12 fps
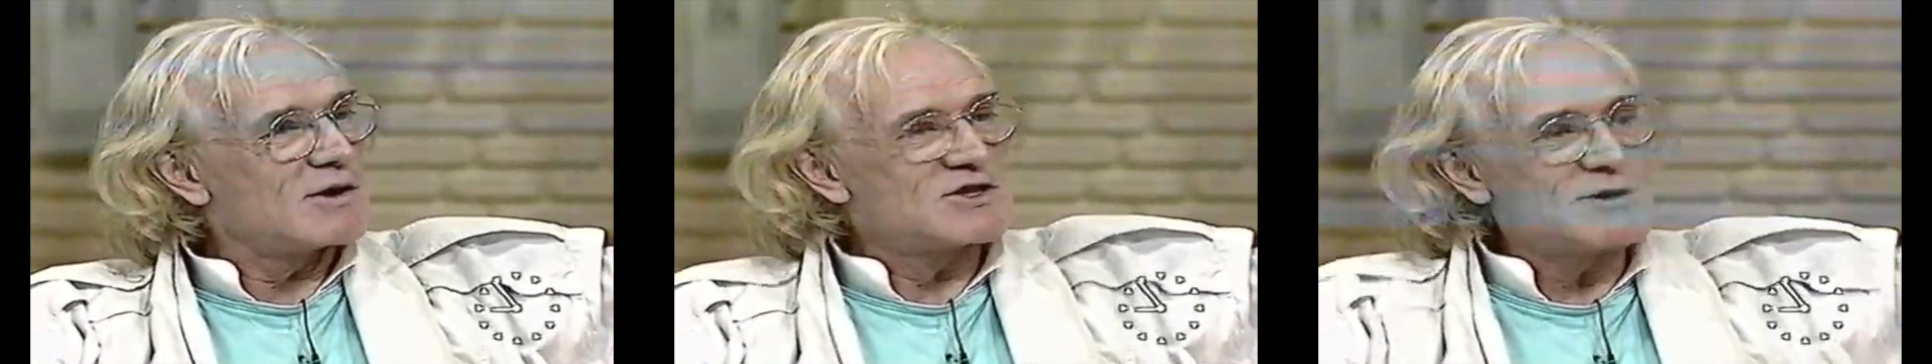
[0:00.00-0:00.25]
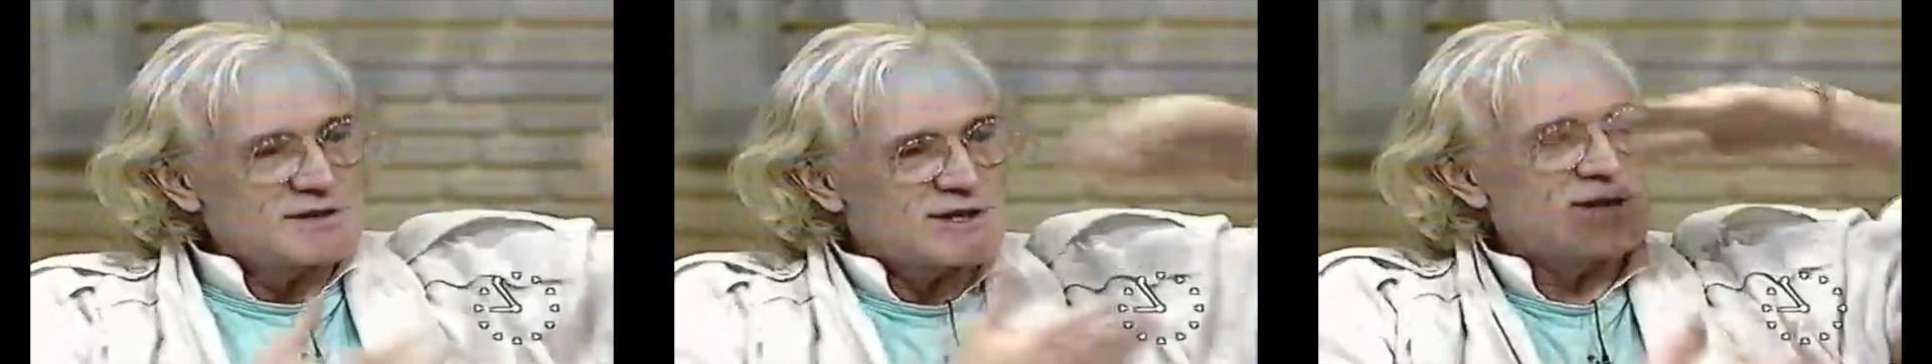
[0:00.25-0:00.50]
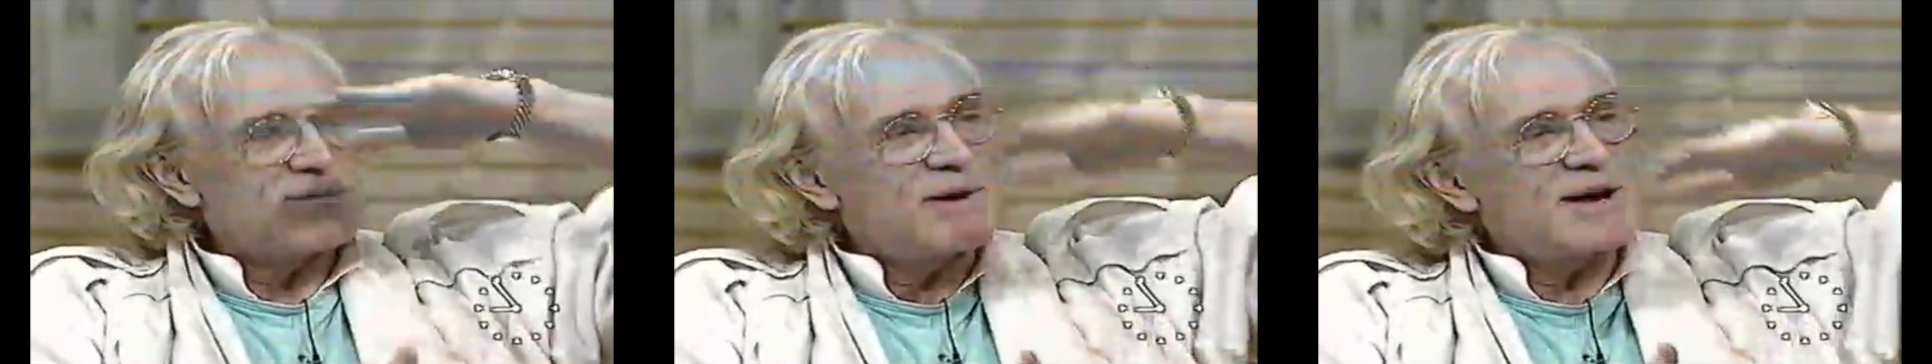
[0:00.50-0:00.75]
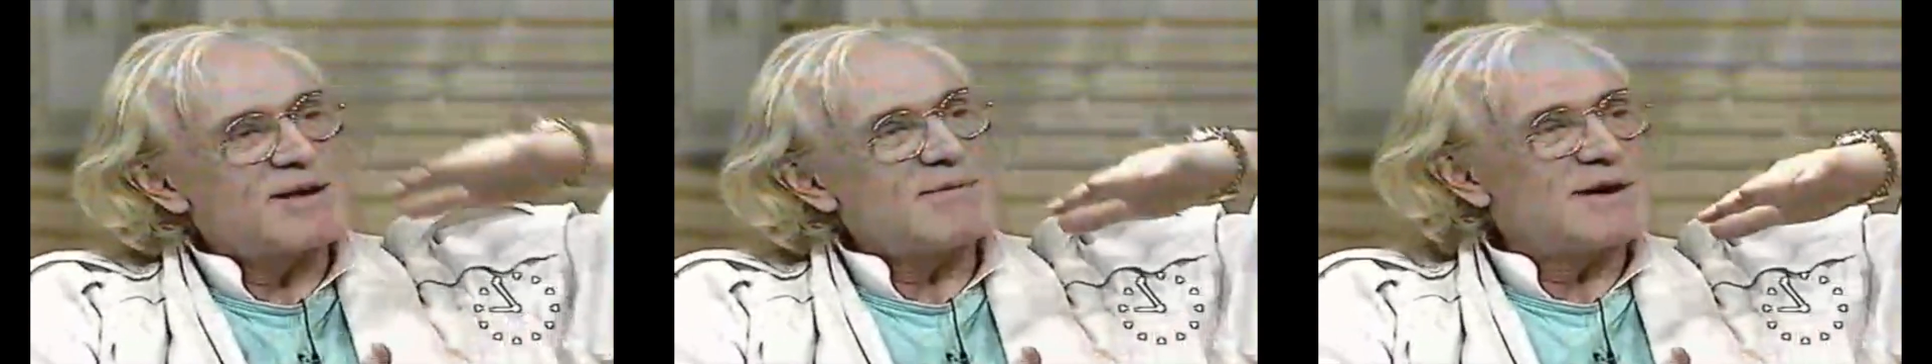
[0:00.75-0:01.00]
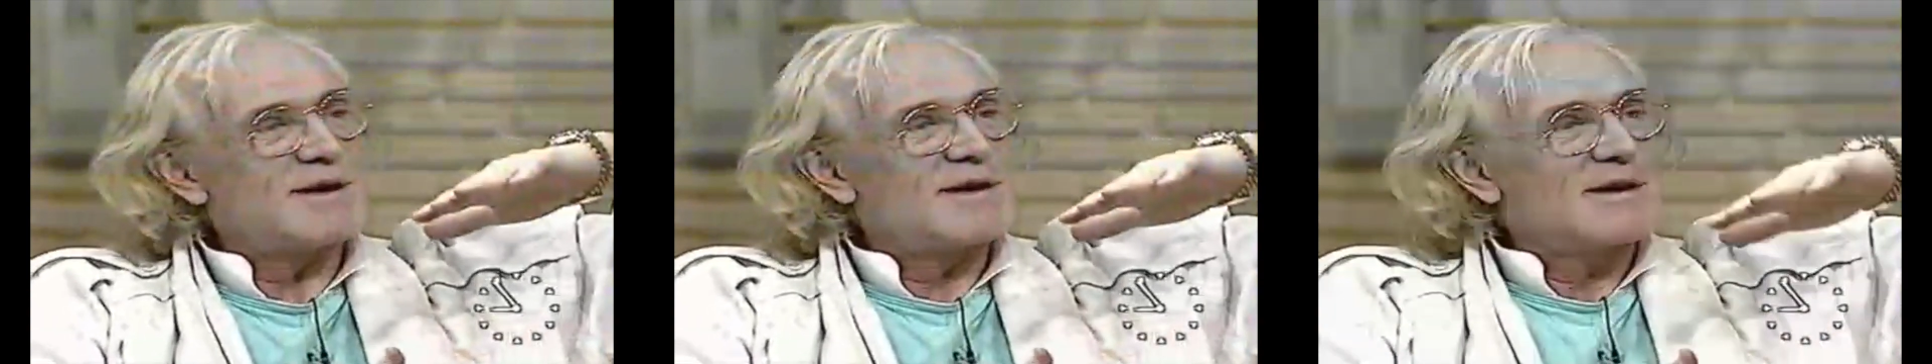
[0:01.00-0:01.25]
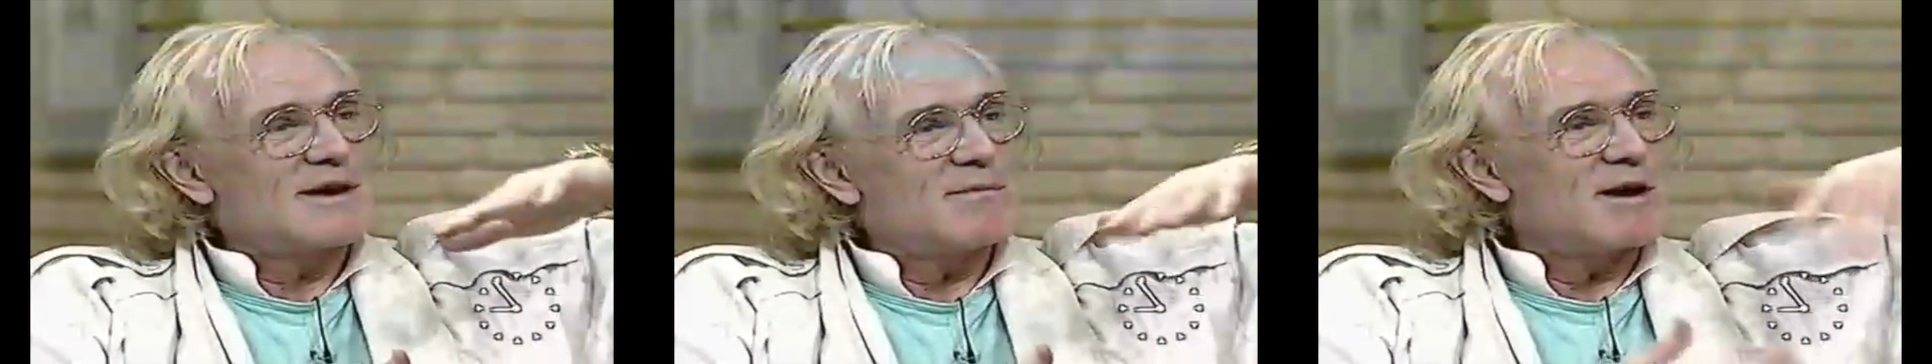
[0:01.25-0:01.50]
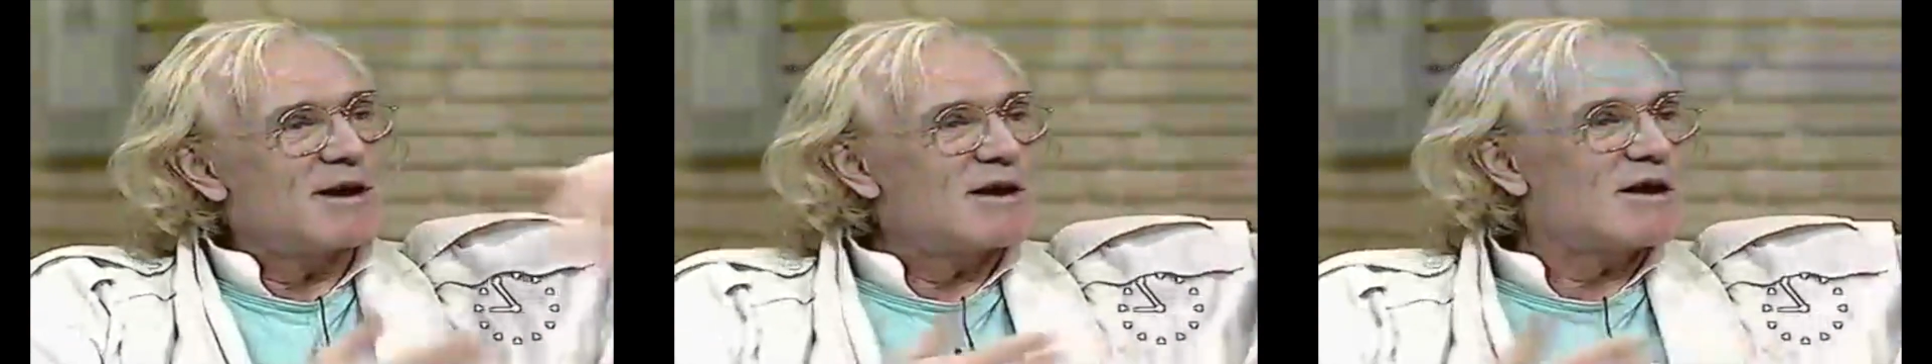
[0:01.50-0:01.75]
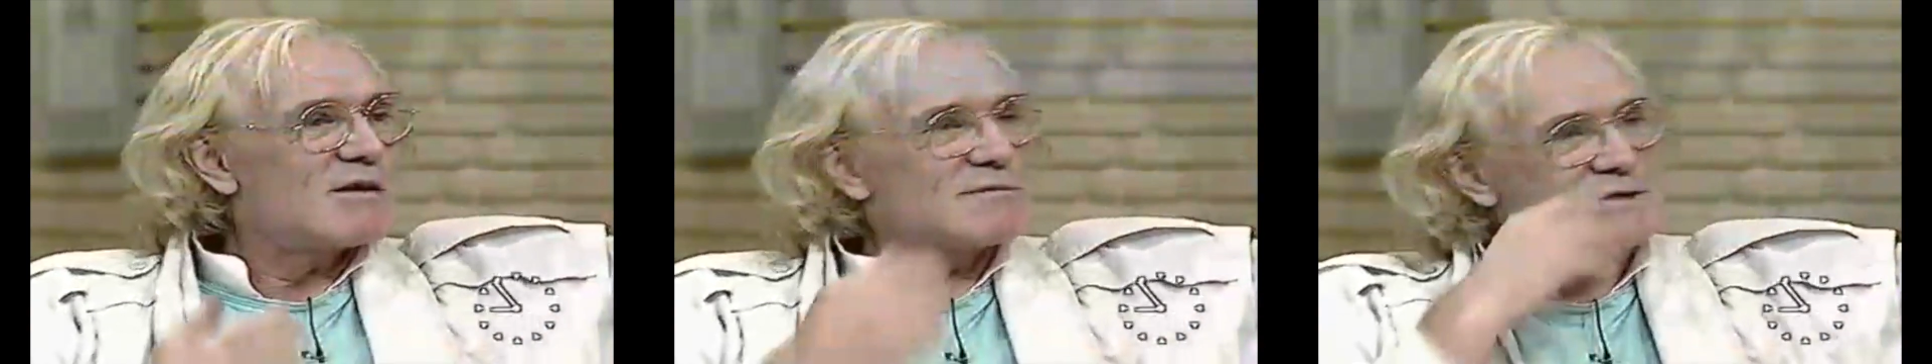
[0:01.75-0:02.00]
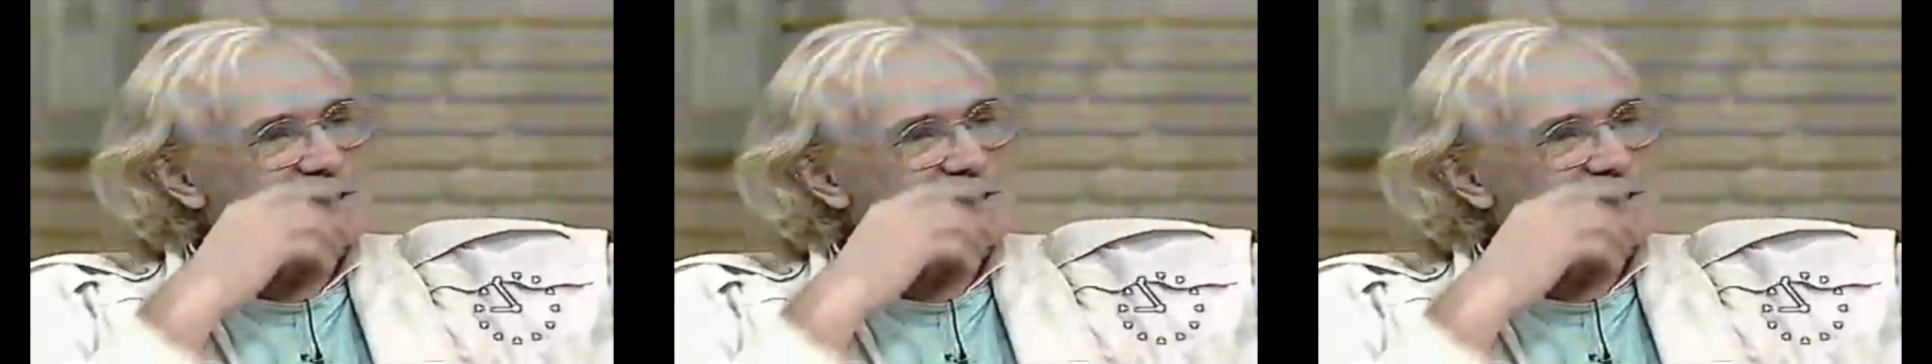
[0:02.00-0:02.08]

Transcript: She was a little baby in my arms.